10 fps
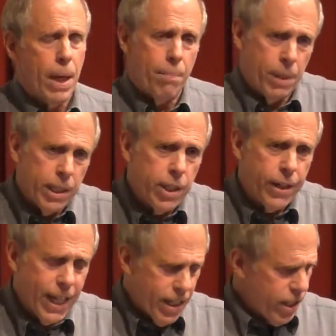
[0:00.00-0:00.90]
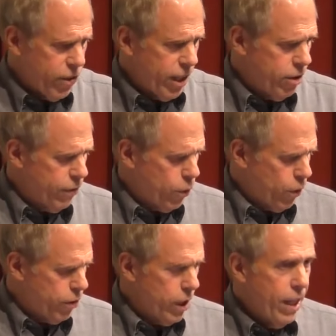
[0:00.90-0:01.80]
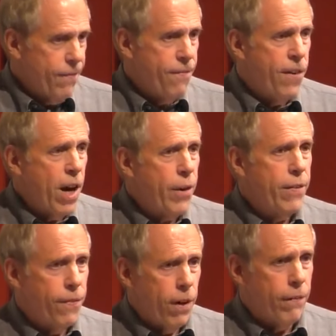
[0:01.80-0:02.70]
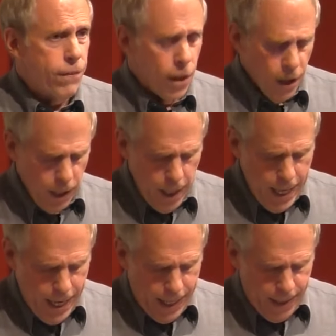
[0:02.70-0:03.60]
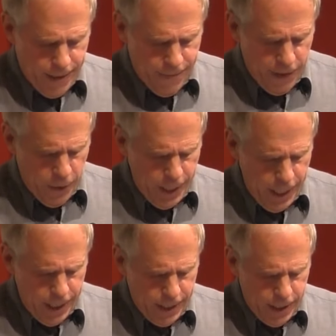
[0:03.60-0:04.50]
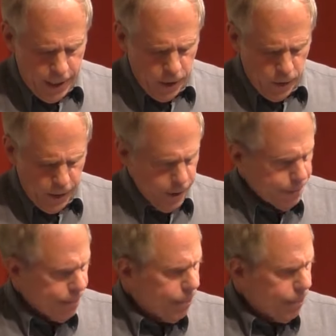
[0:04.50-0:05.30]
military attaches, of course. Very far-flung, very unclear.